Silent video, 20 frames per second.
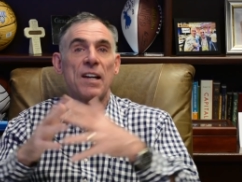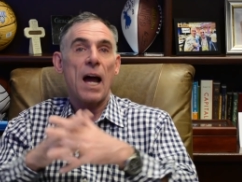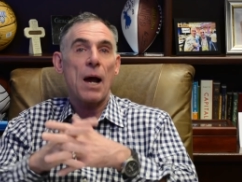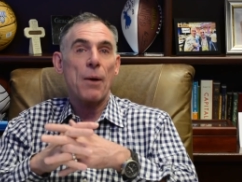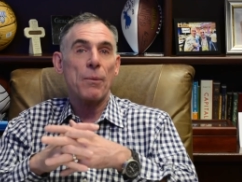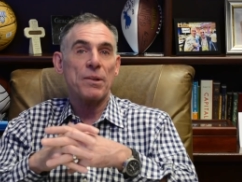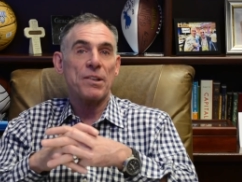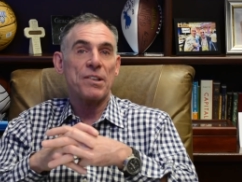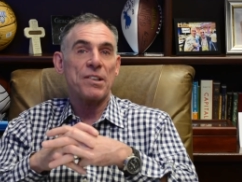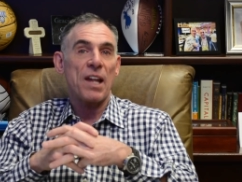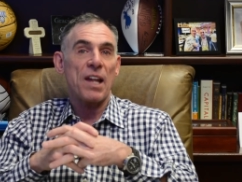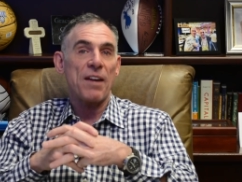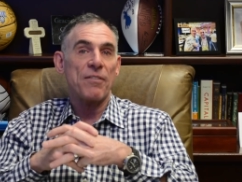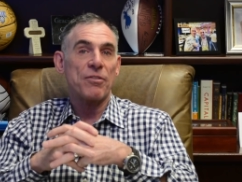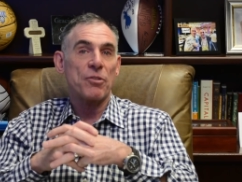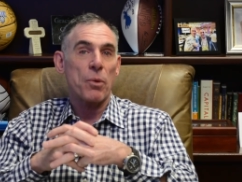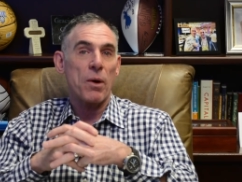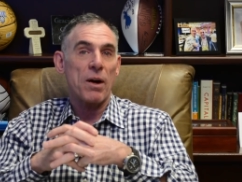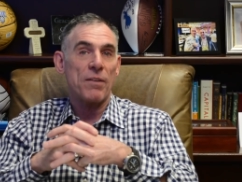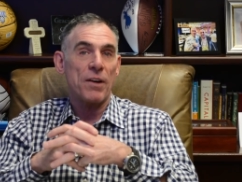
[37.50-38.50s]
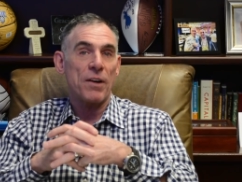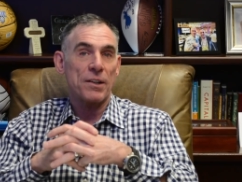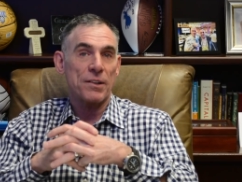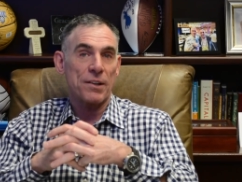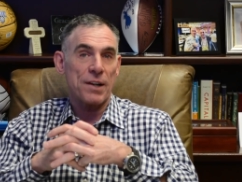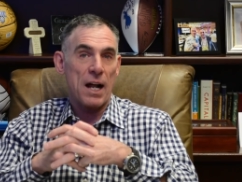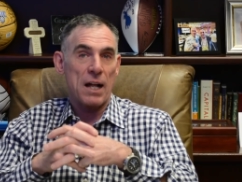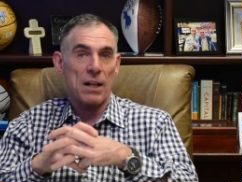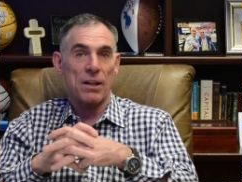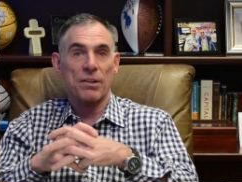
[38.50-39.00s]
I would save
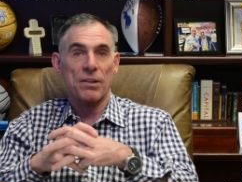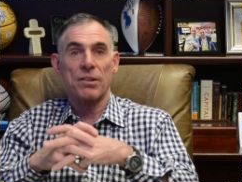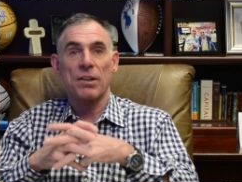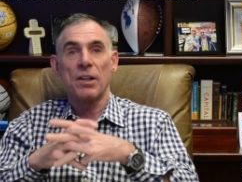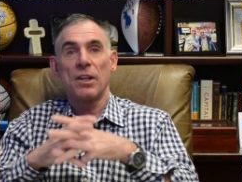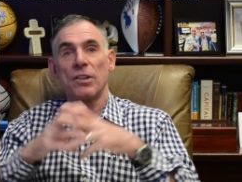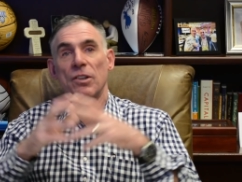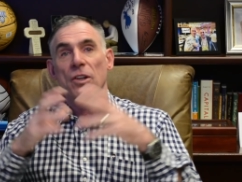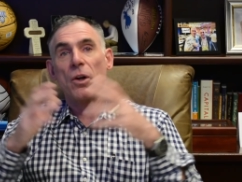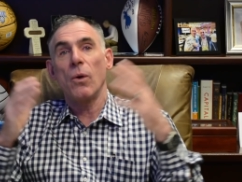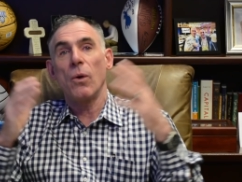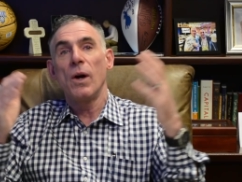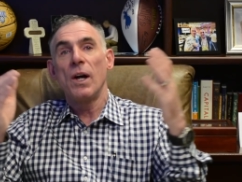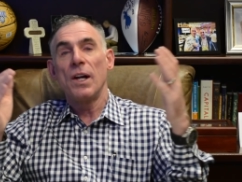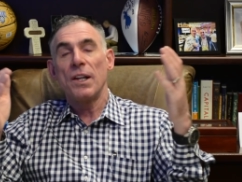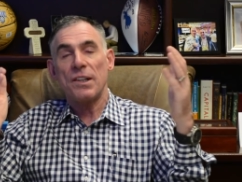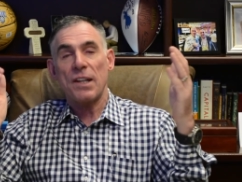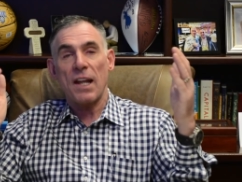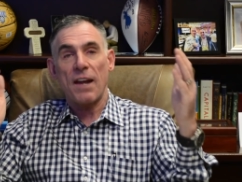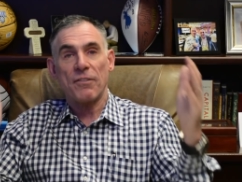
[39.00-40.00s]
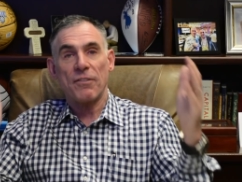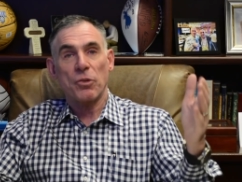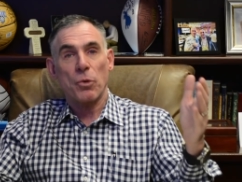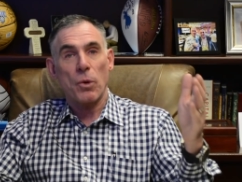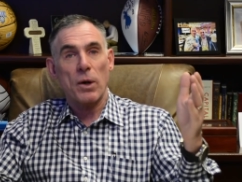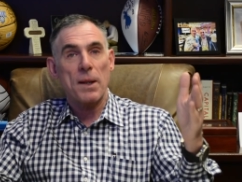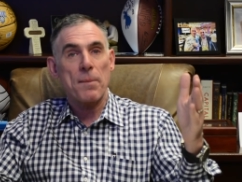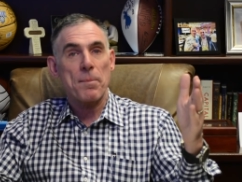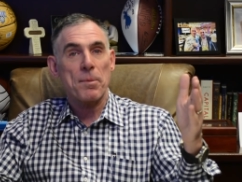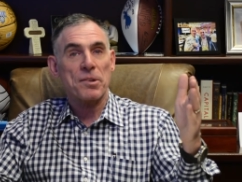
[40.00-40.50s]
$1,200. So save
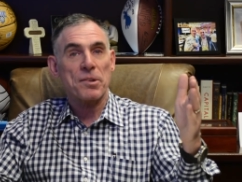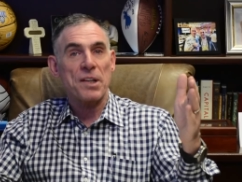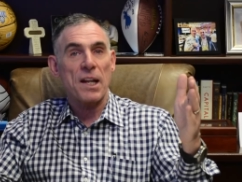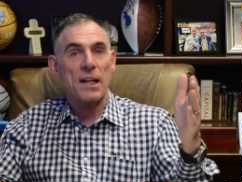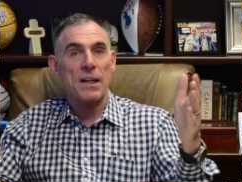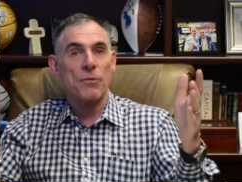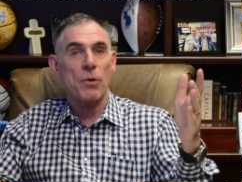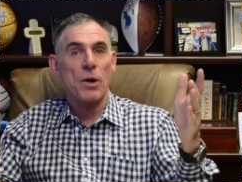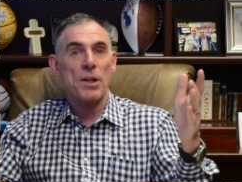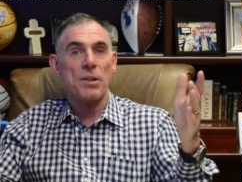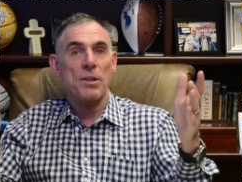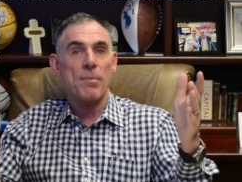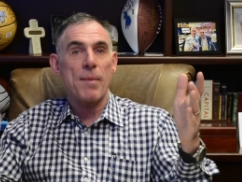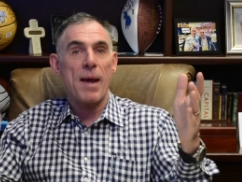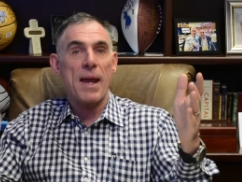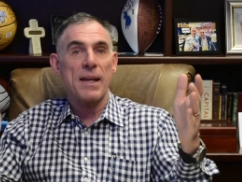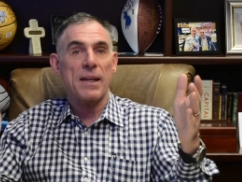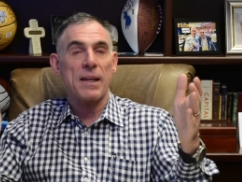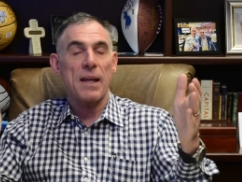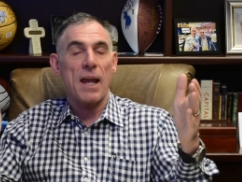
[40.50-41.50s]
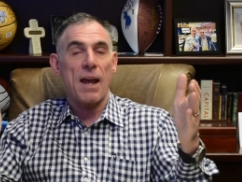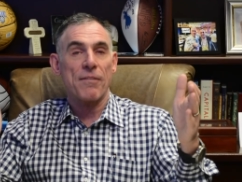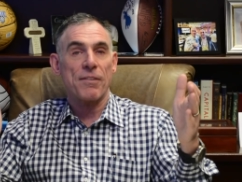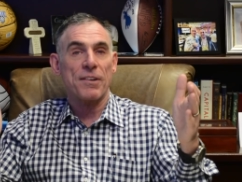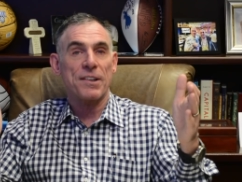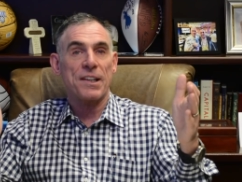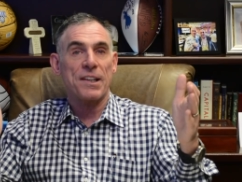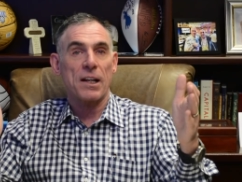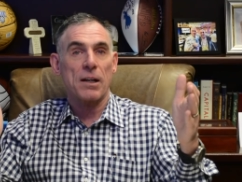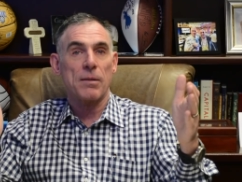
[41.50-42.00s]
20% of what you make
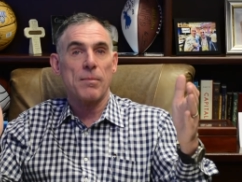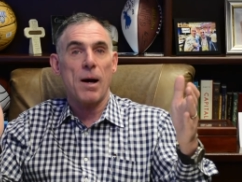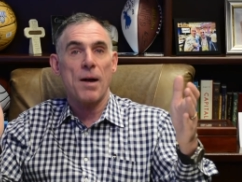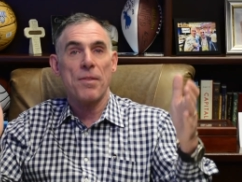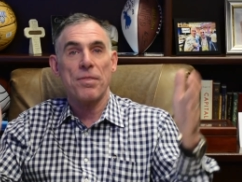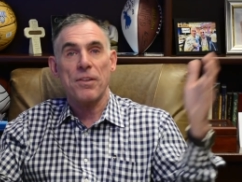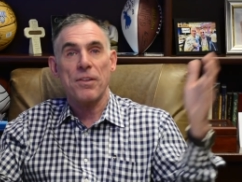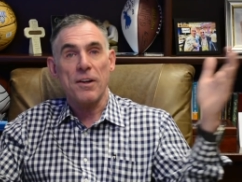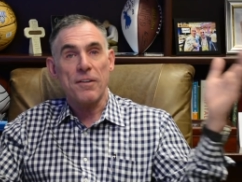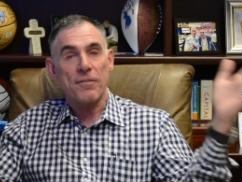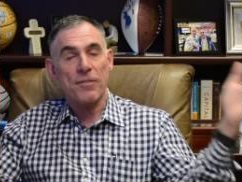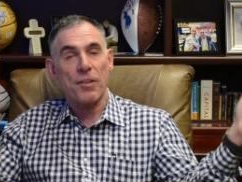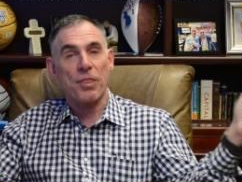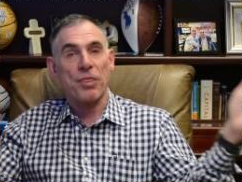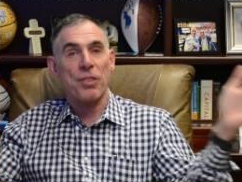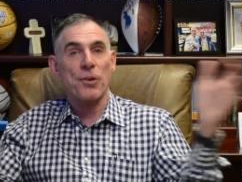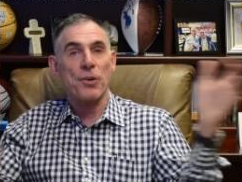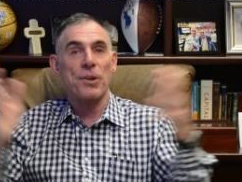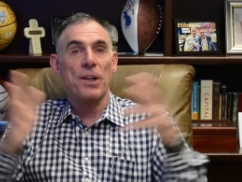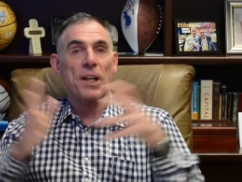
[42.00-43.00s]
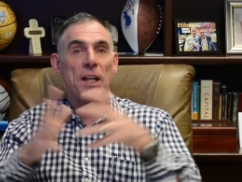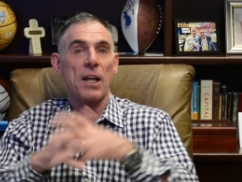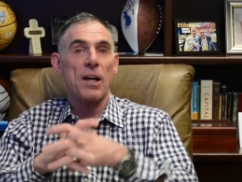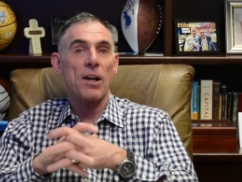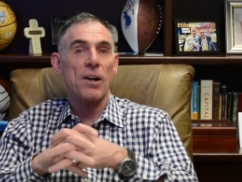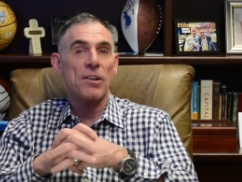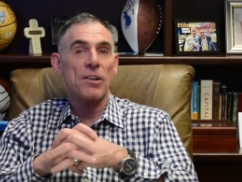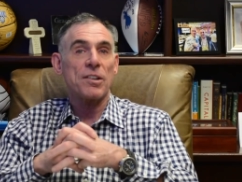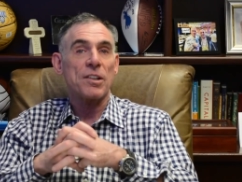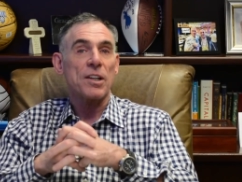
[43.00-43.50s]
every single month for 30
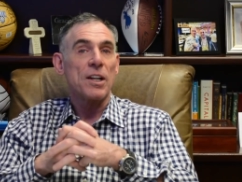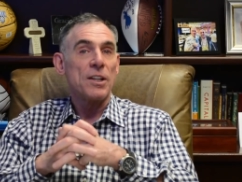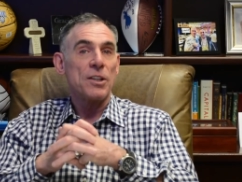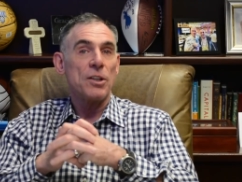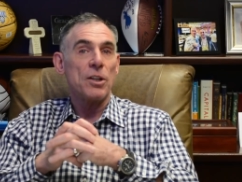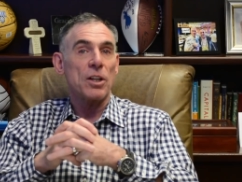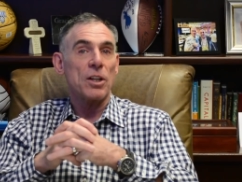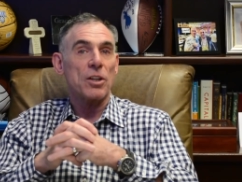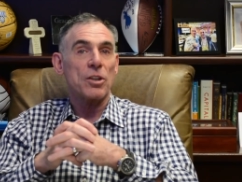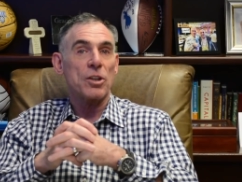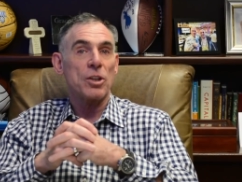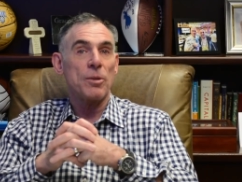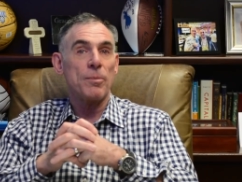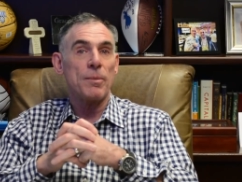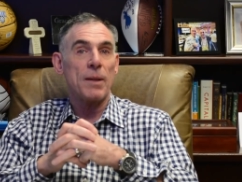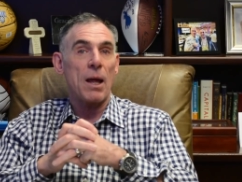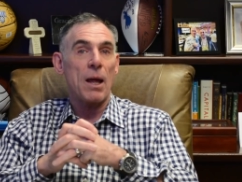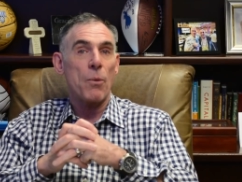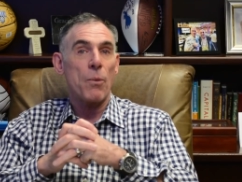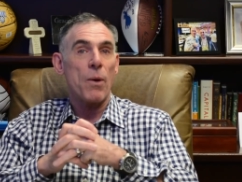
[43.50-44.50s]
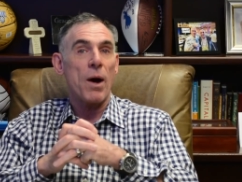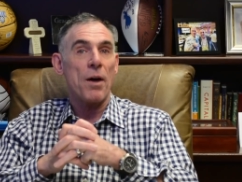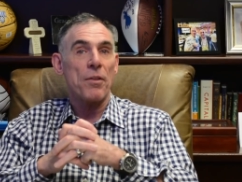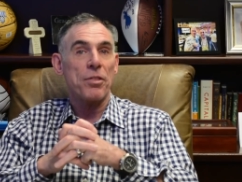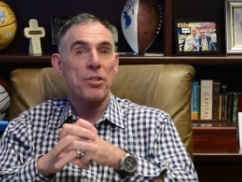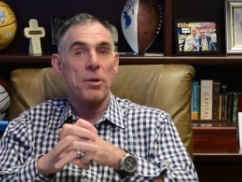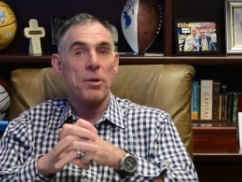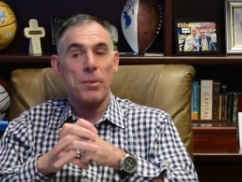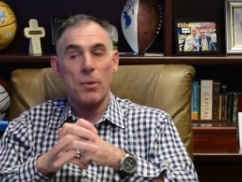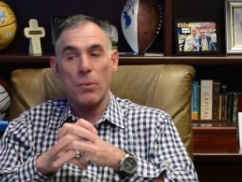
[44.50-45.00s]
years, you'll accumulate
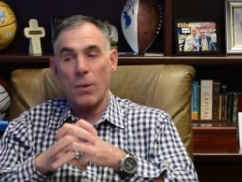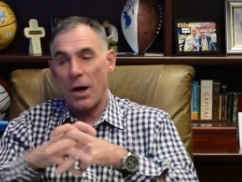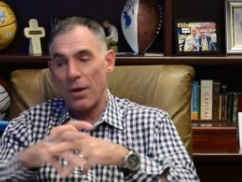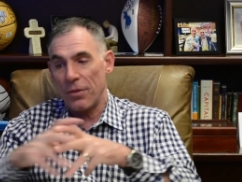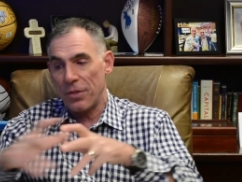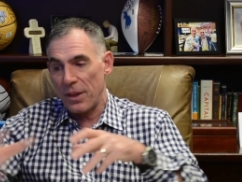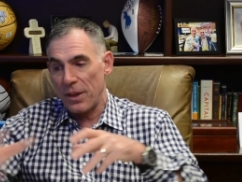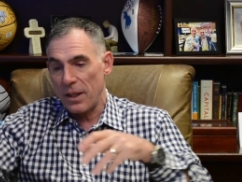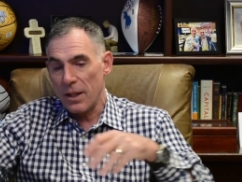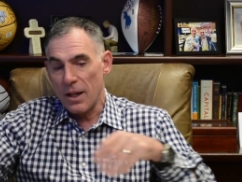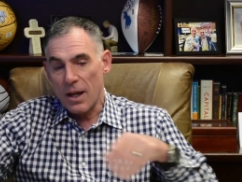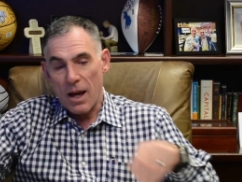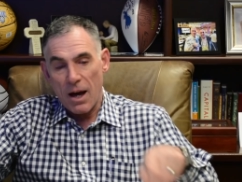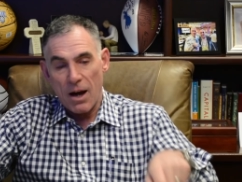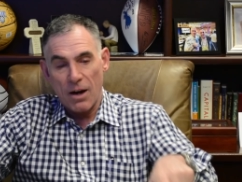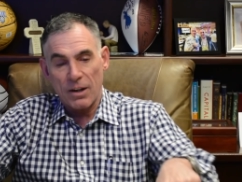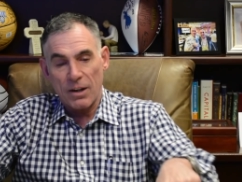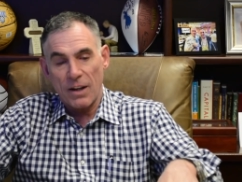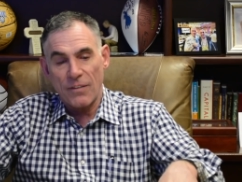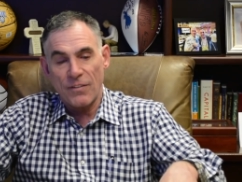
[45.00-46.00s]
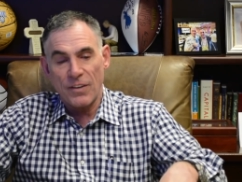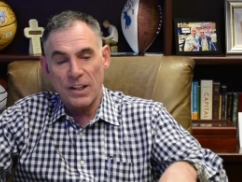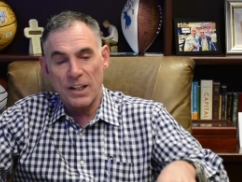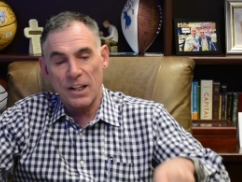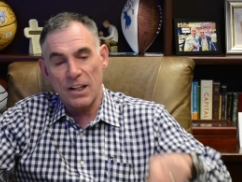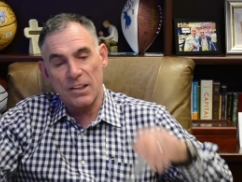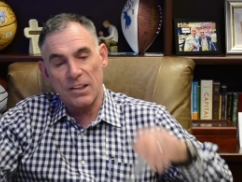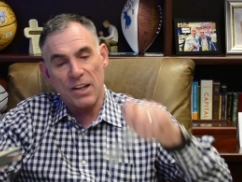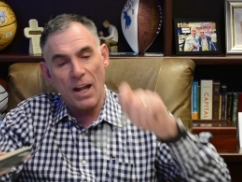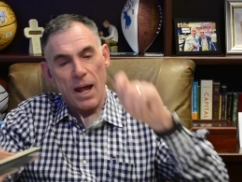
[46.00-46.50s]
wealth, you'll be wealthy. I'll give you an
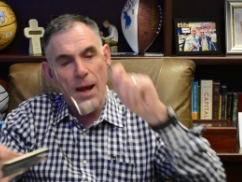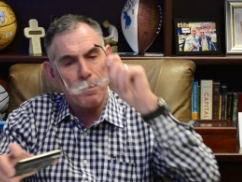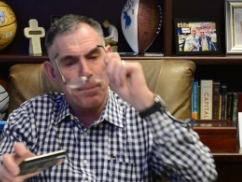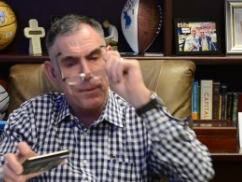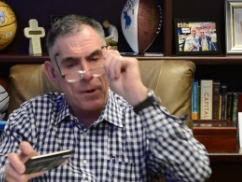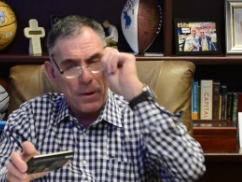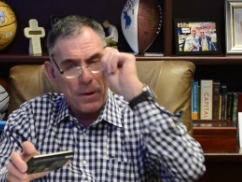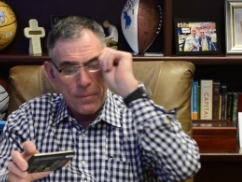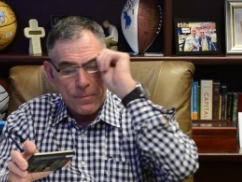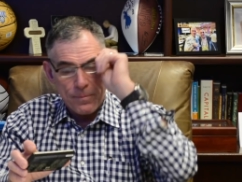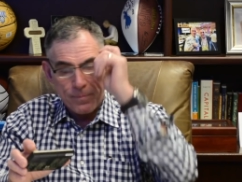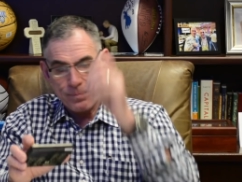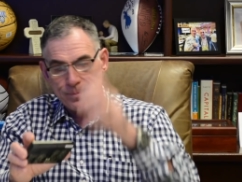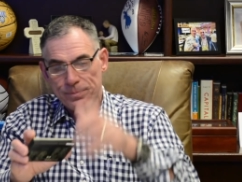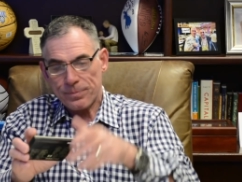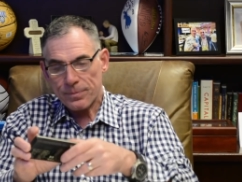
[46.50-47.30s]
example.